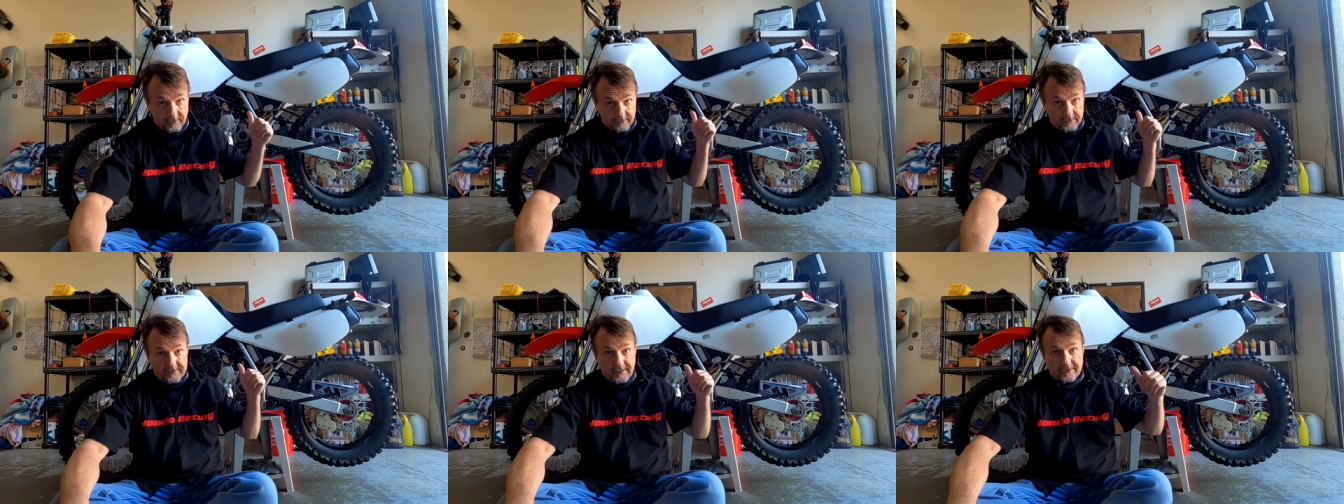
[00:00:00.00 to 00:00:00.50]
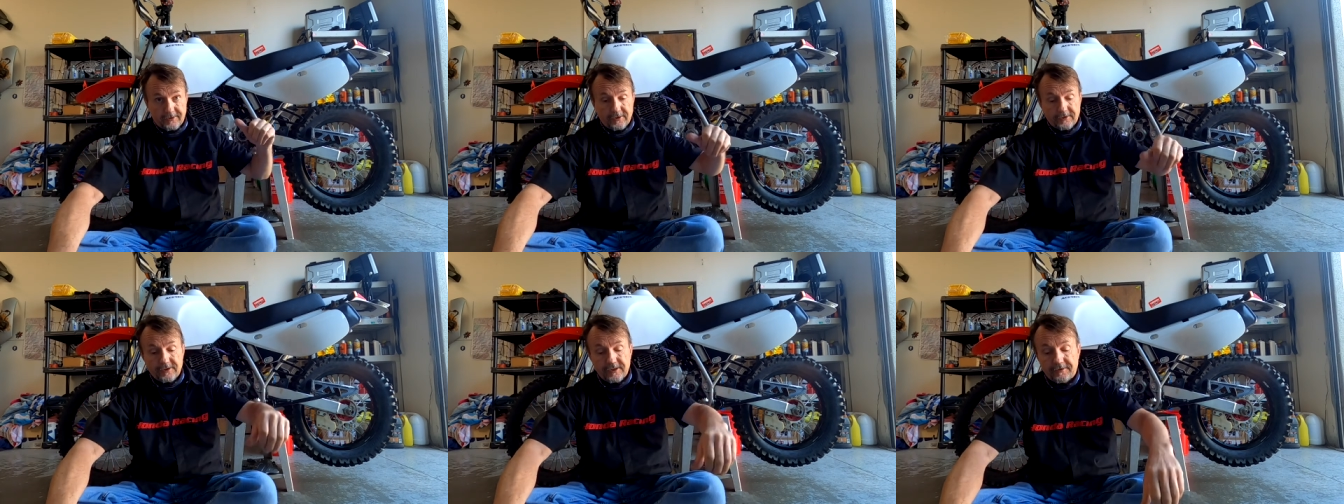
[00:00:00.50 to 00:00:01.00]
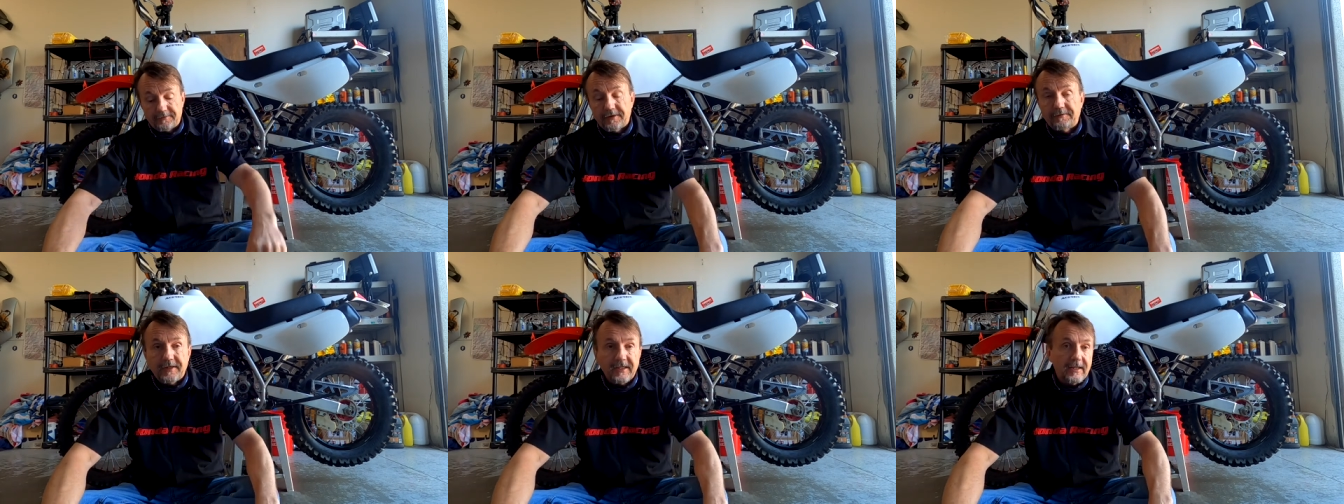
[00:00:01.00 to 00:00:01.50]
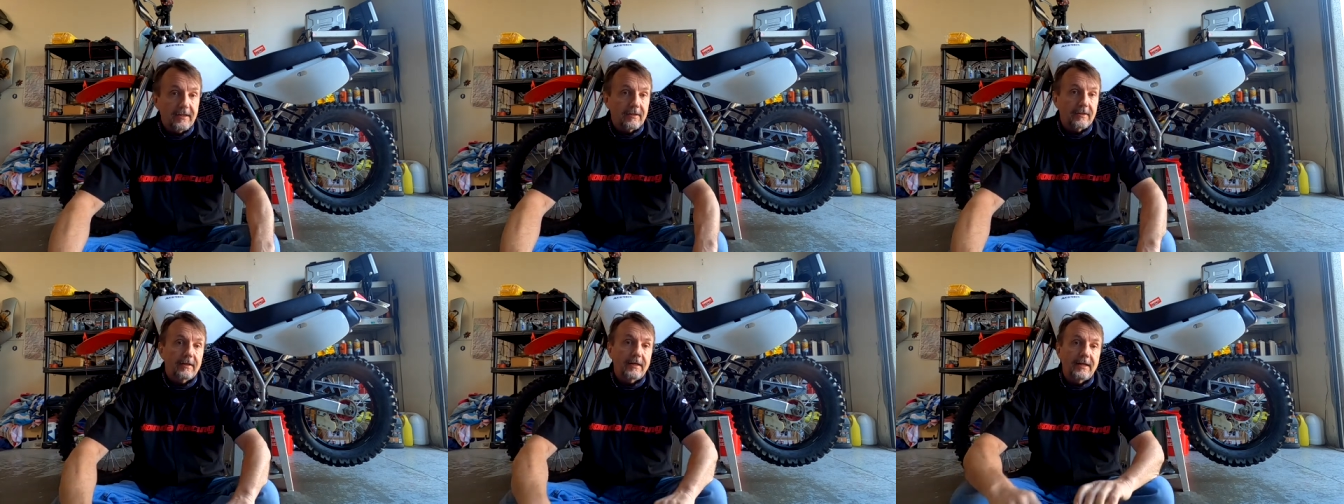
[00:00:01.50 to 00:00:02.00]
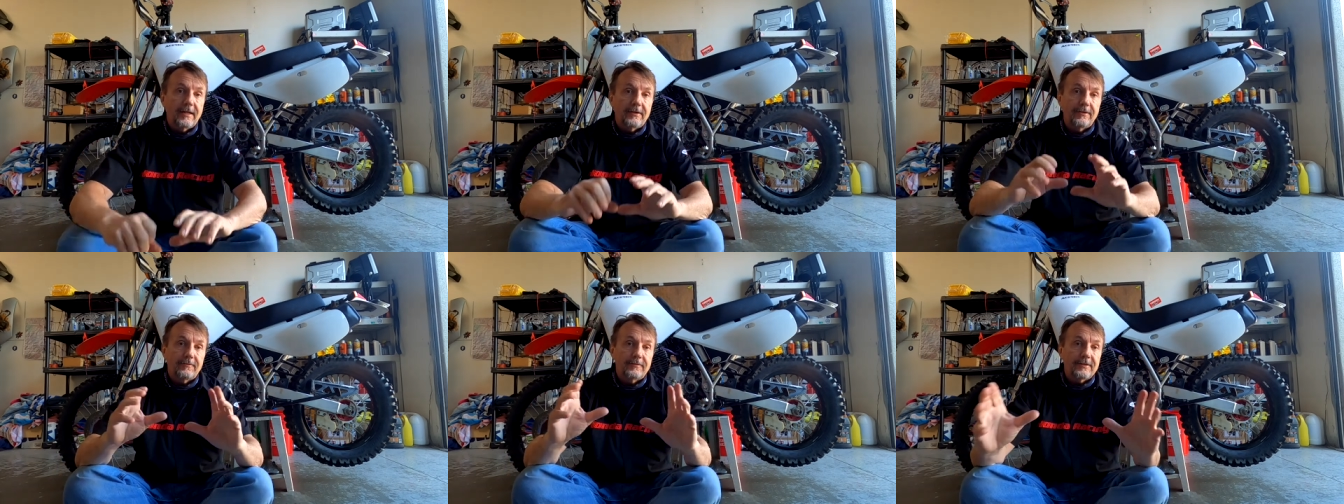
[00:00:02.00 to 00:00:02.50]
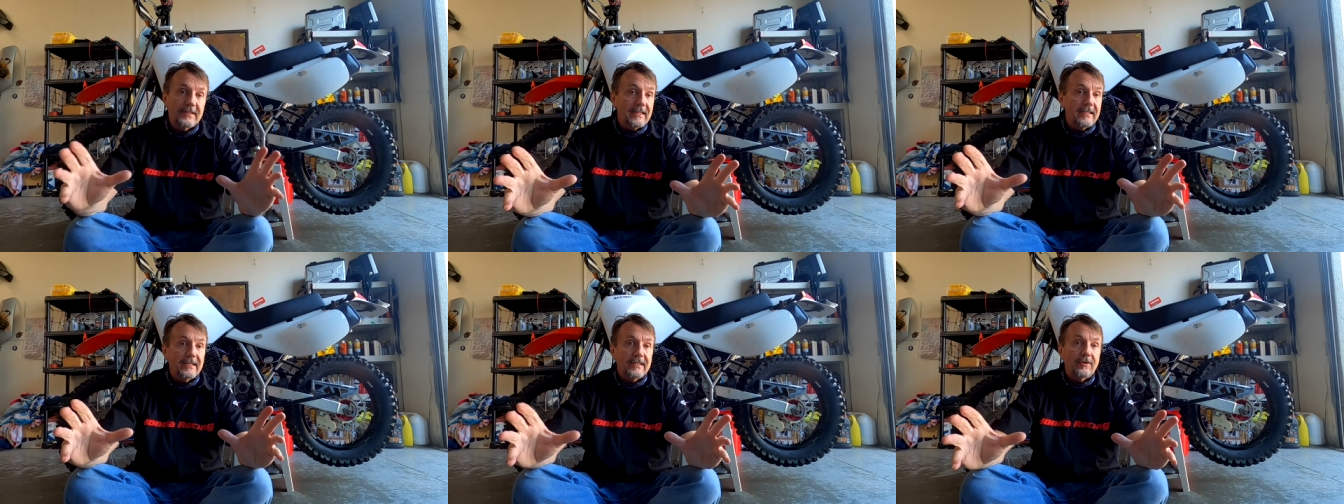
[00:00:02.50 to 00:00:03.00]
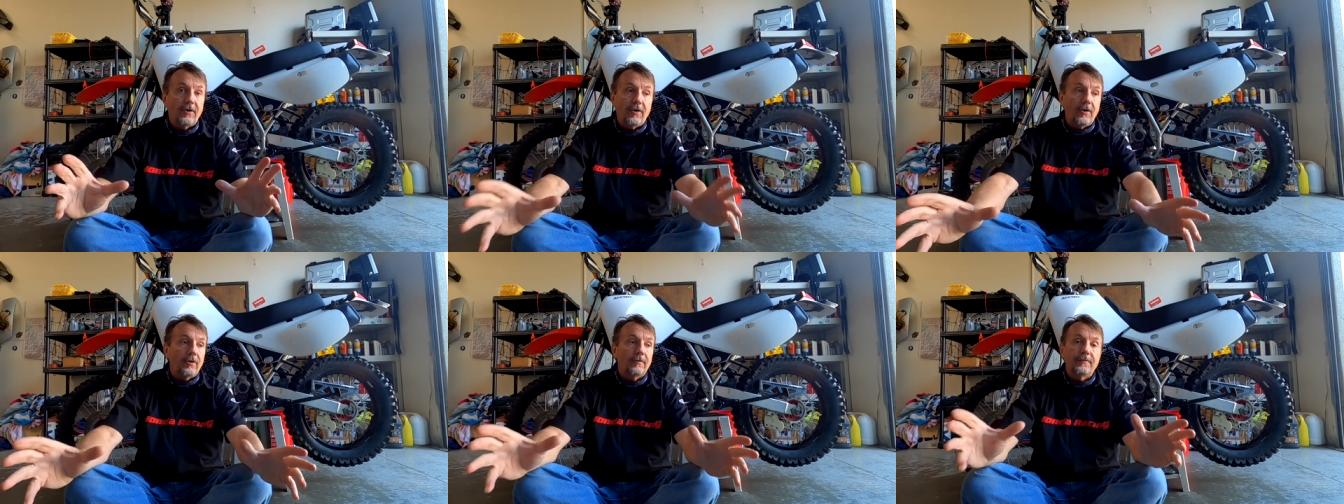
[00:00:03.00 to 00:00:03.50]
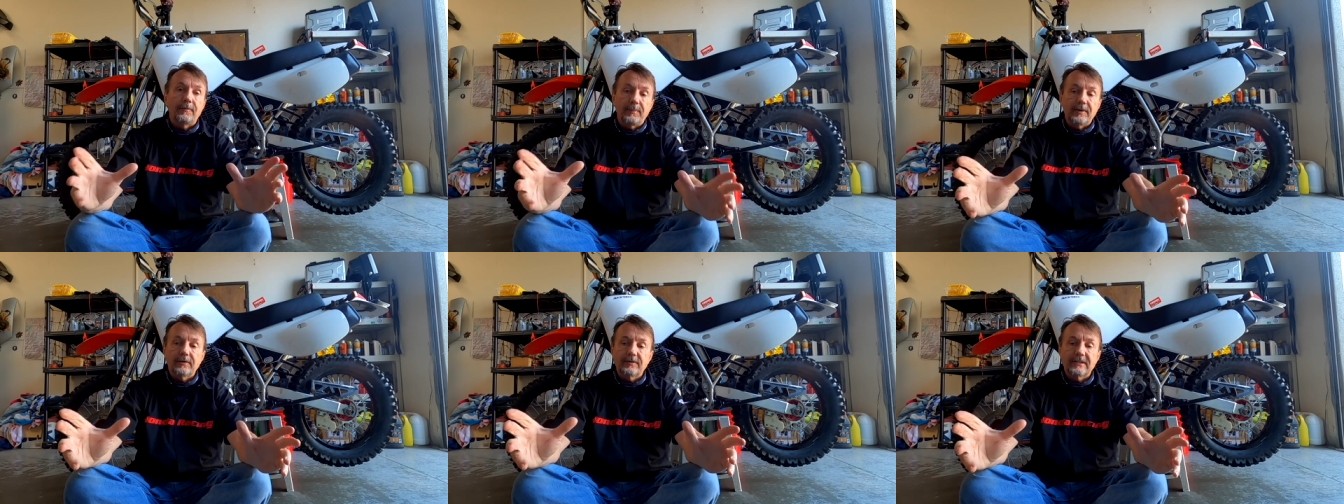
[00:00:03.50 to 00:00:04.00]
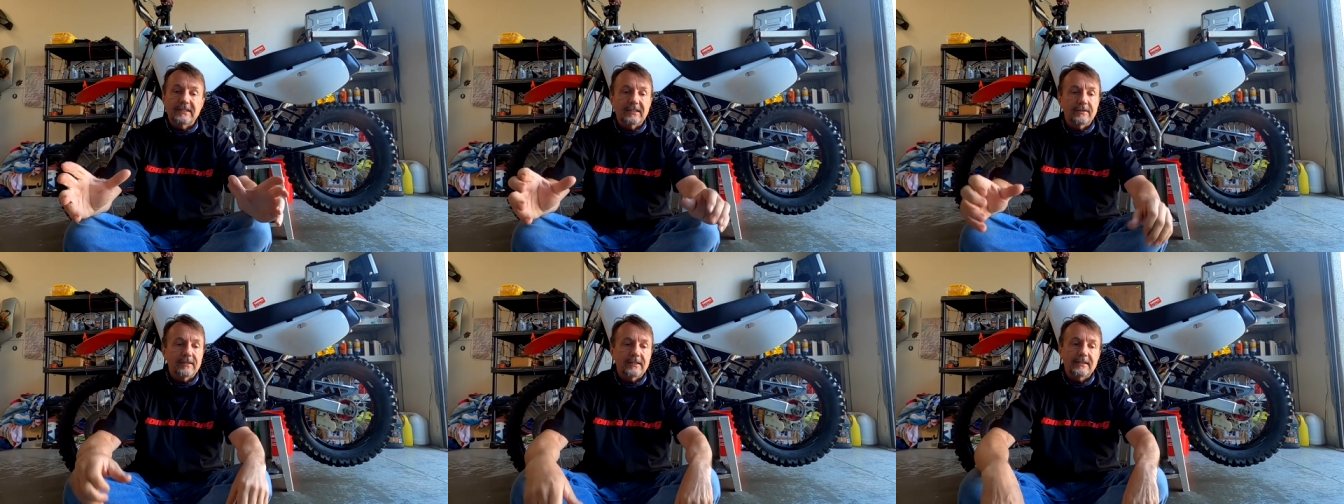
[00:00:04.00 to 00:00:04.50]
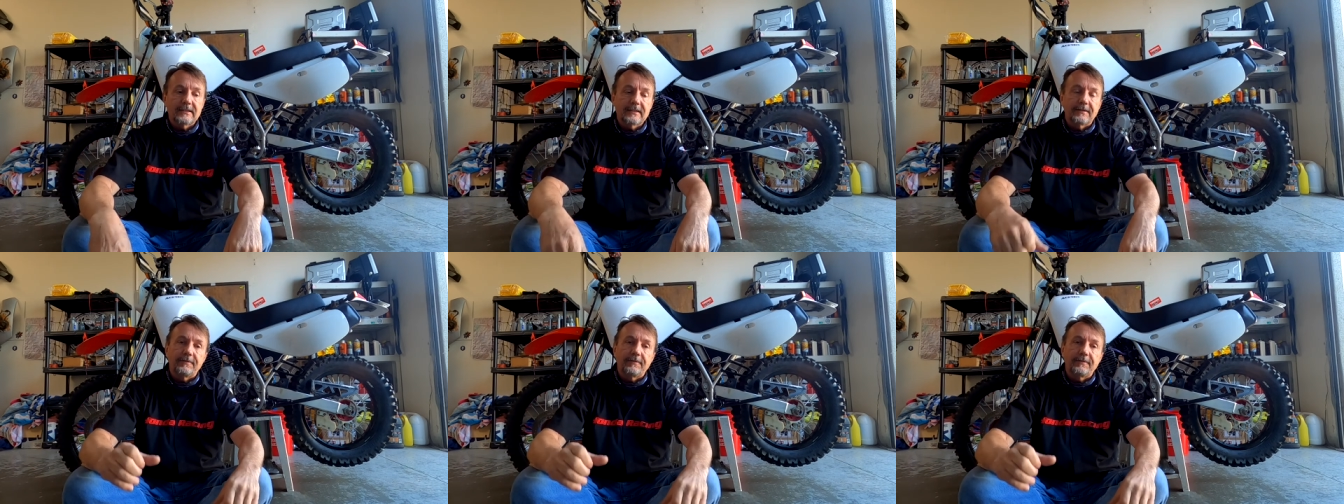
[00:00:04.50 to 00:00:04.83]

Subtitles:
this XR650L, and you've seen all of the build series.